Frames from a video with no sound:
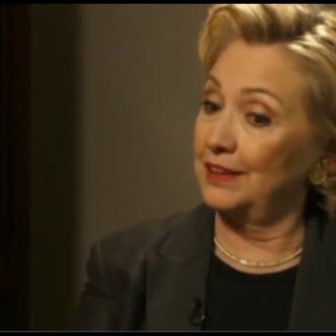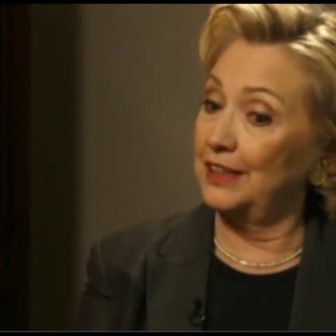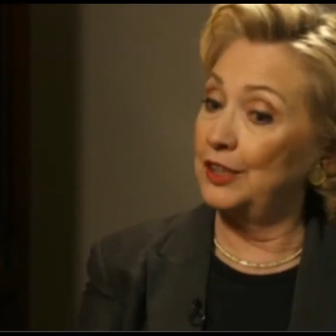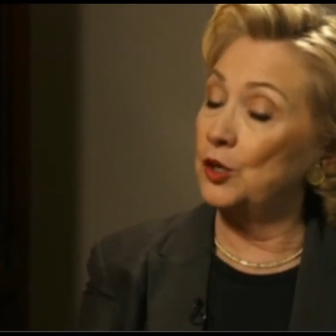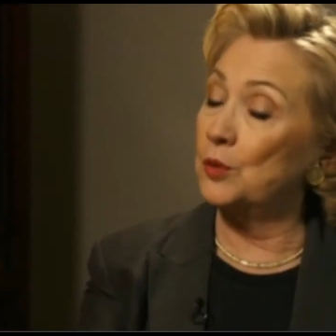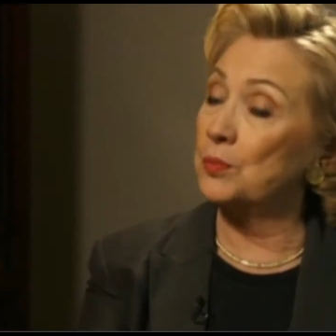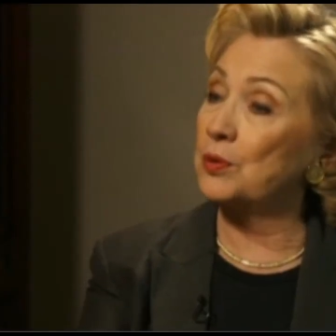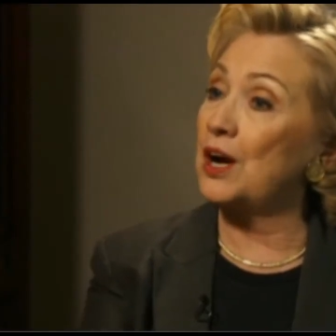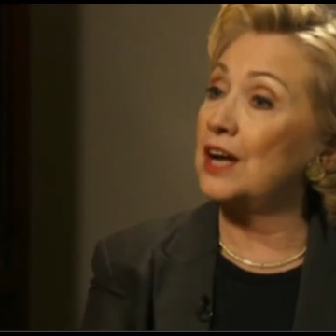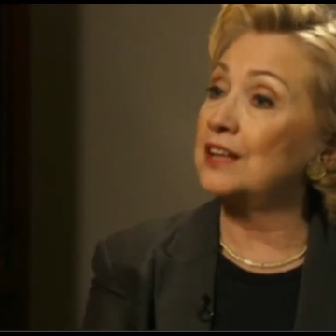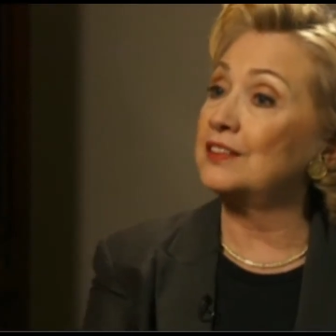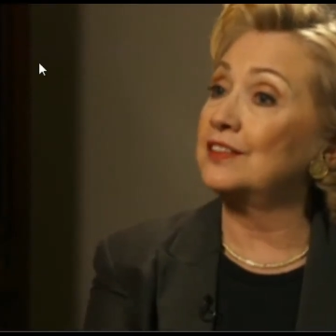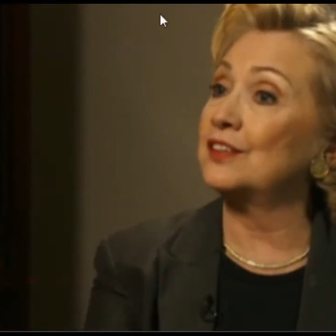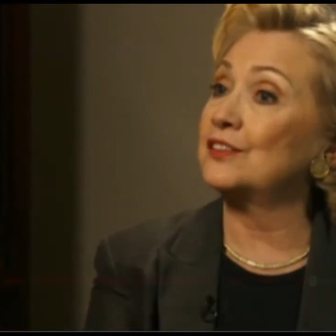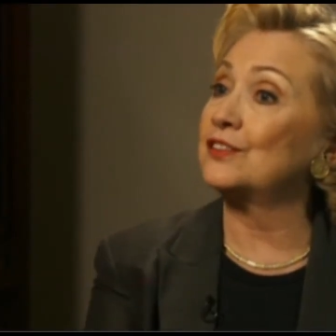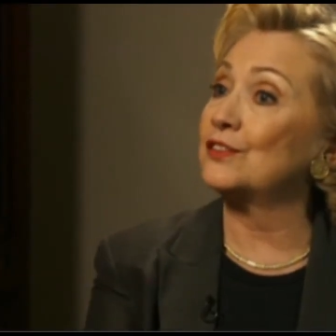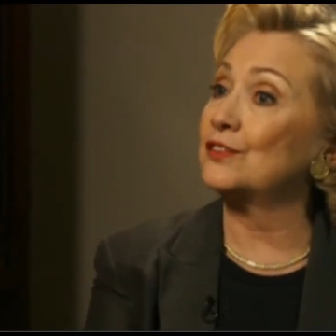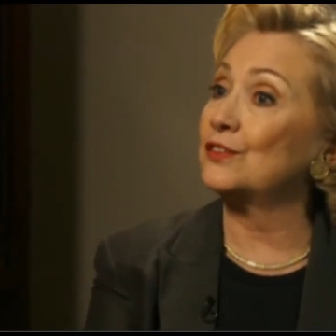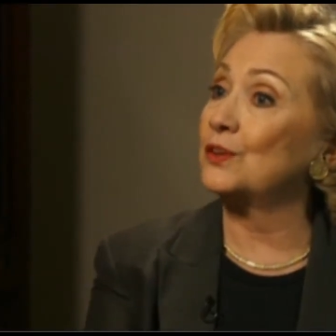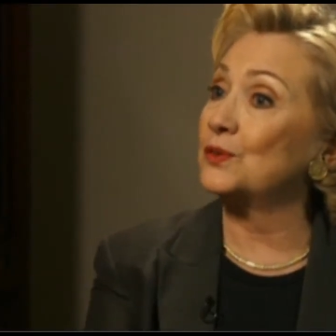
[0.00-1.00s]
process
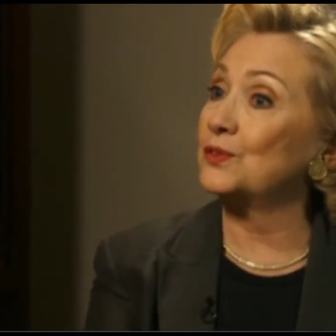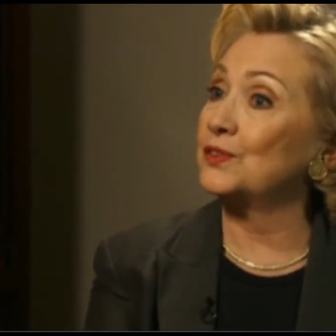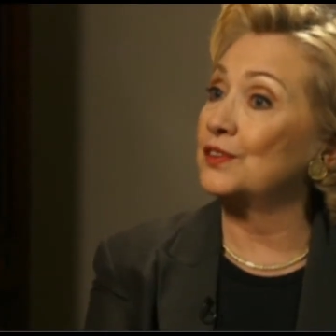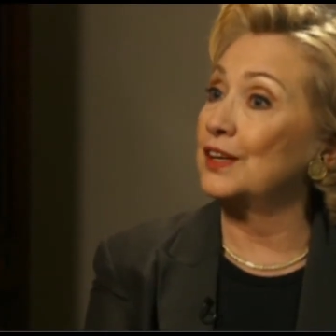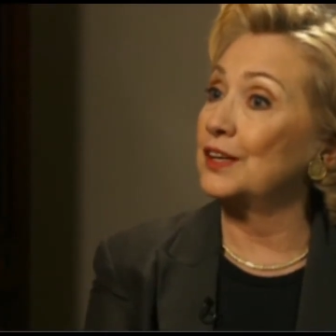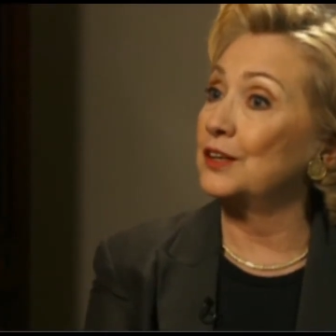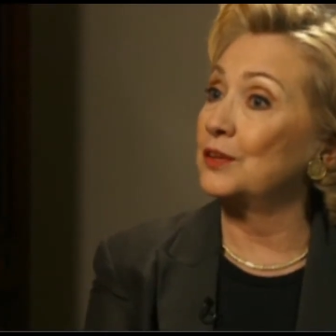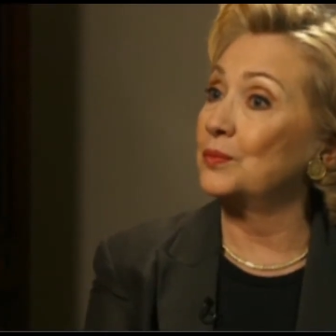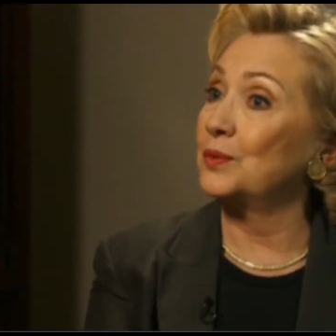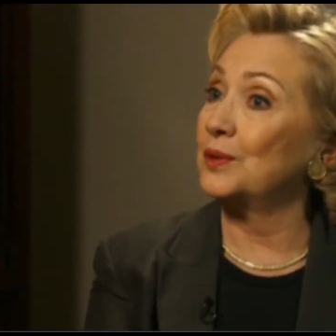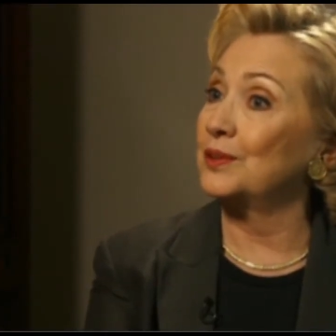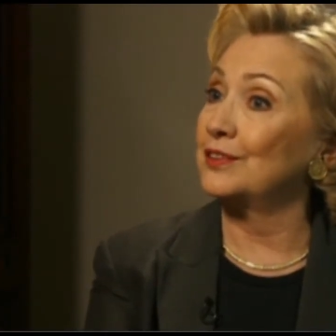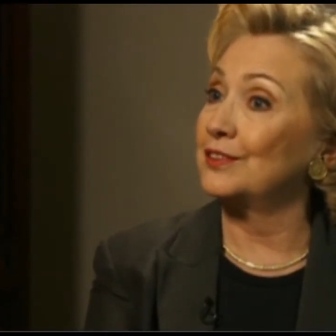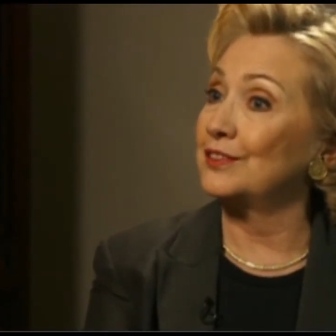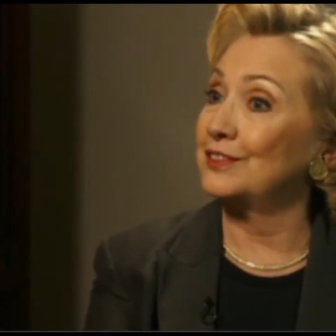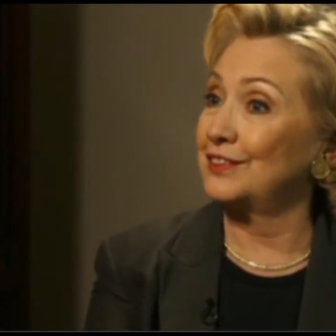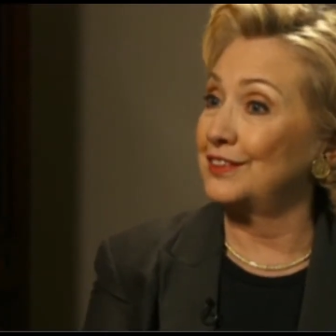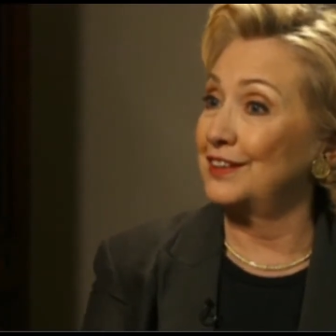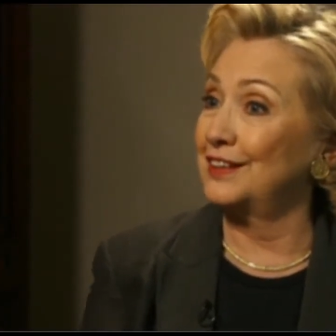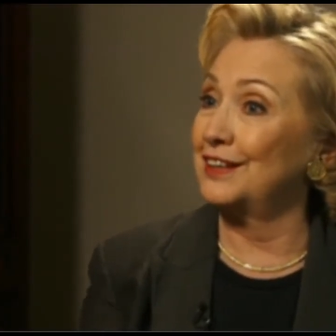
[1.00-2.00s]
associated with it,
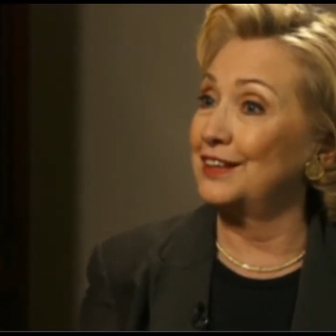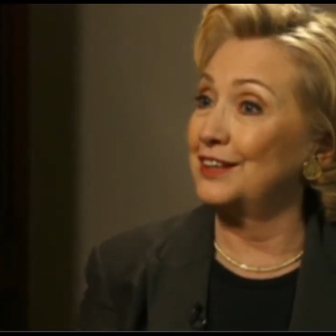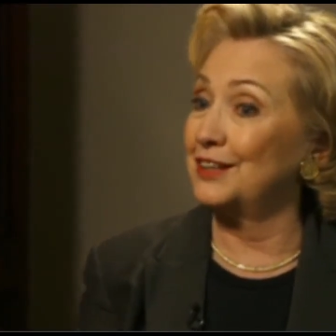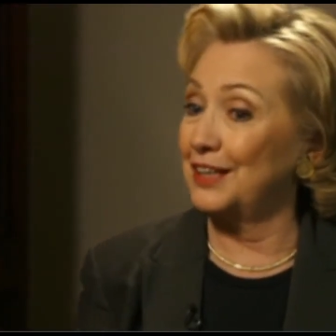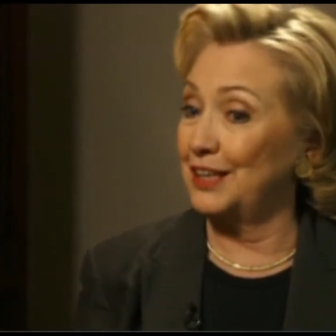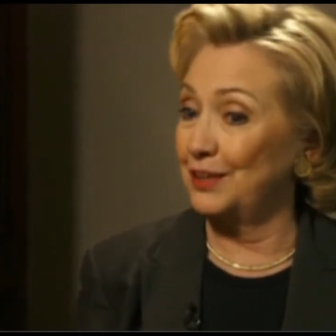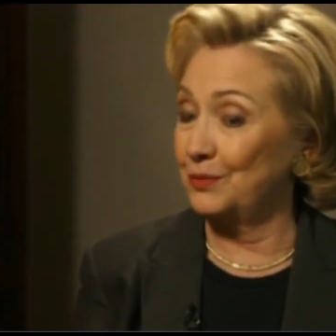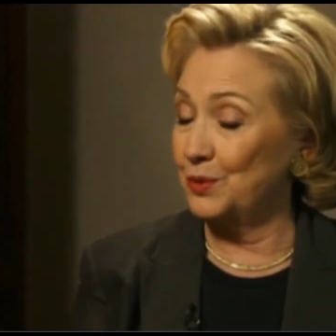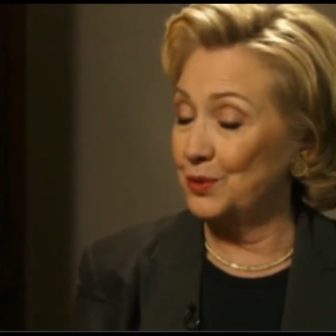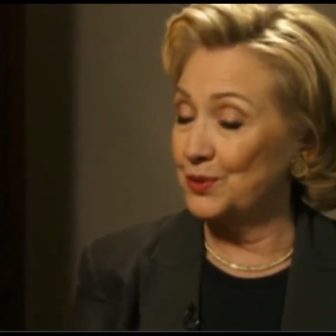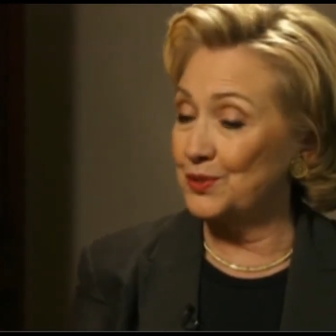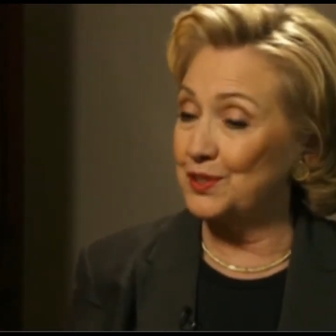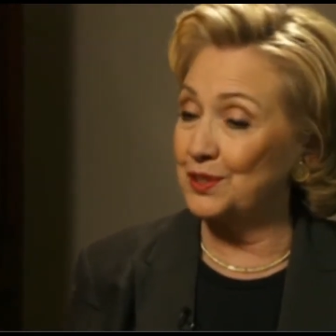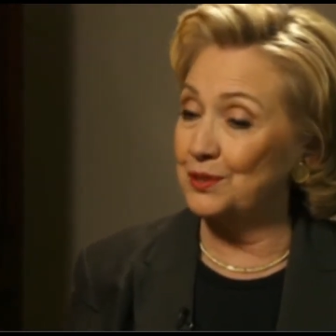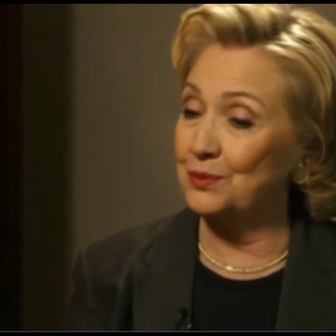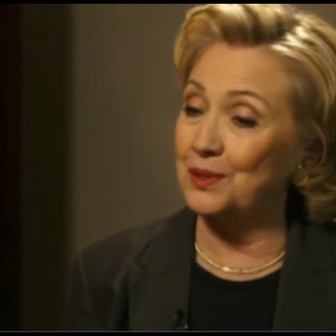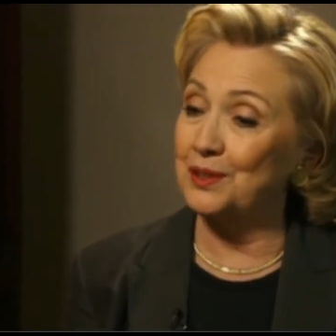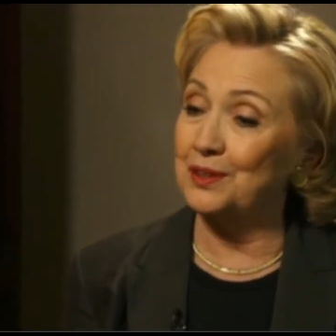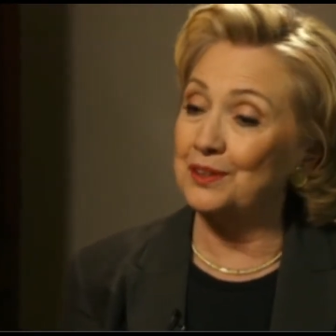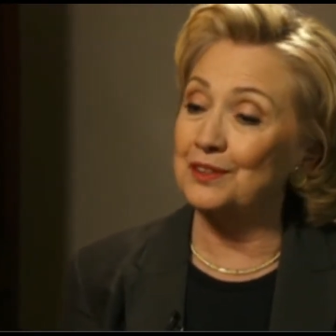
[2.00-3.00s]
uh, and we'll see what
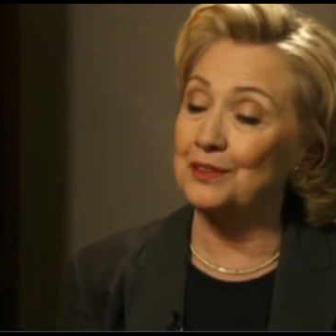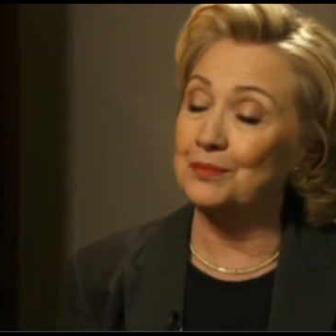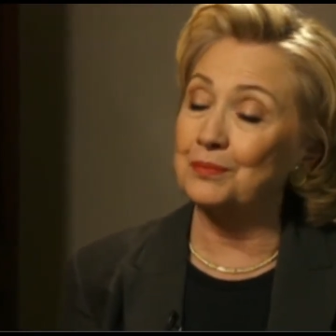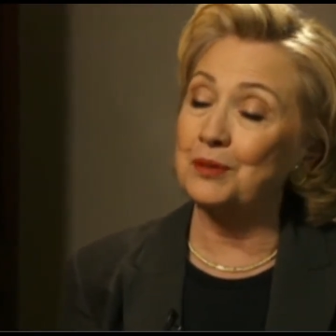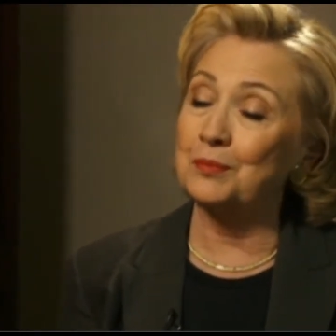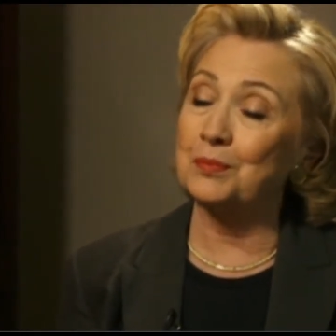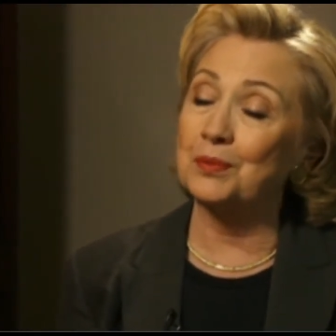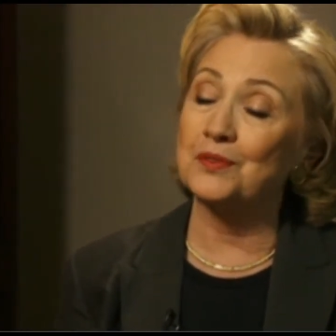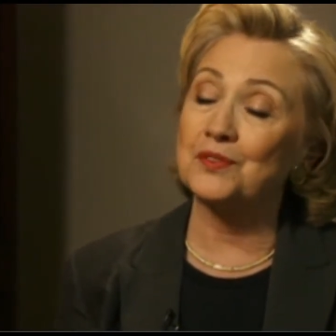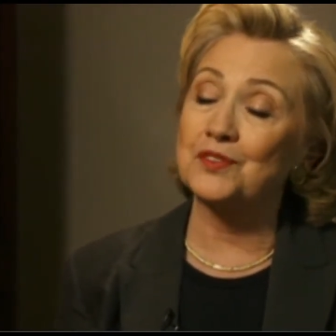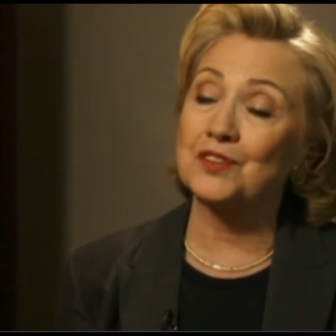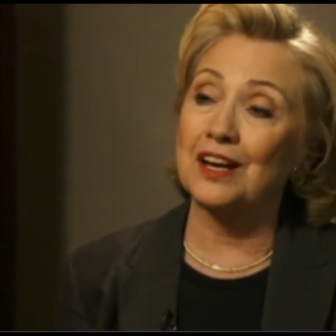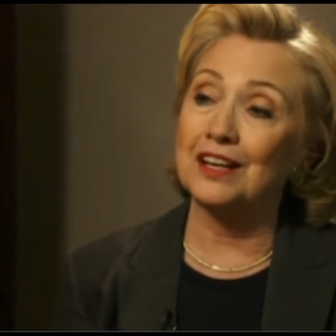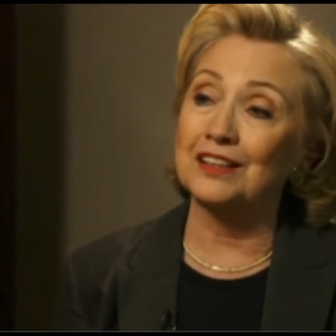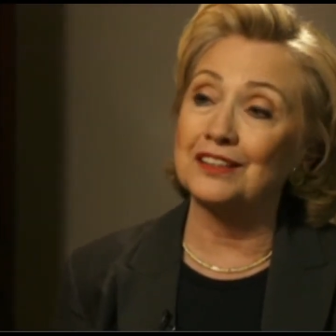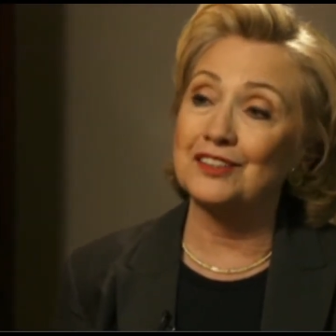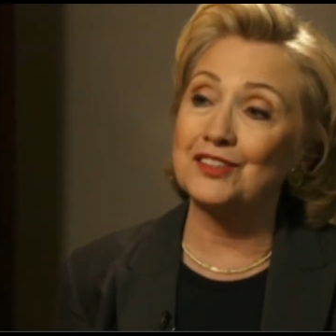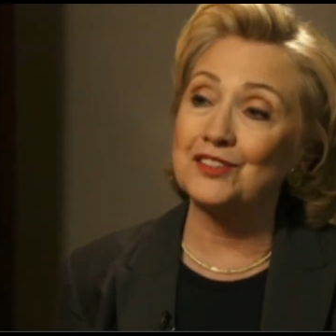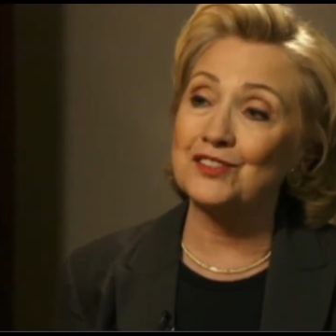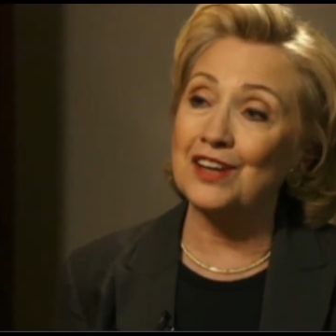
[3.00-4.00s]
the people of Scotland
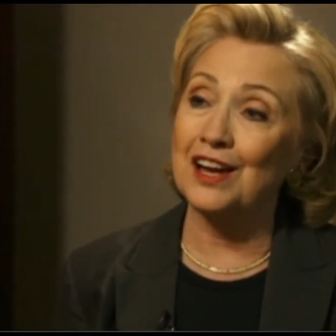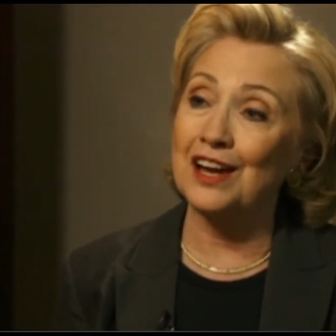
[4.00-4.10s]
decide.